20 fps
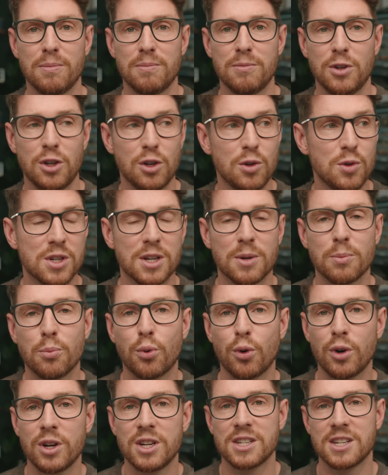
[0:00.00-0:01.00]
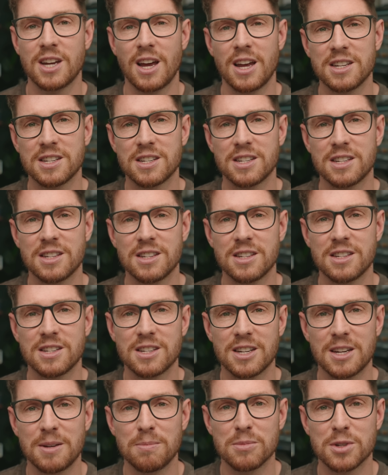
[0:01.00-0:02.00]
using presets
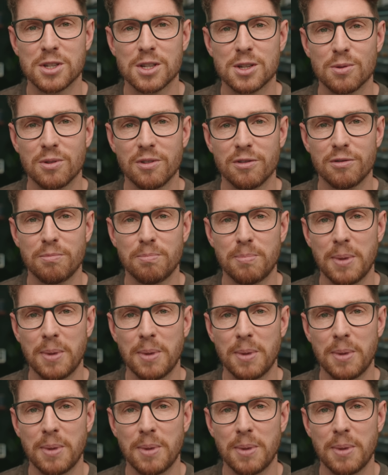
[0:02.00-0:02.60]
seems to have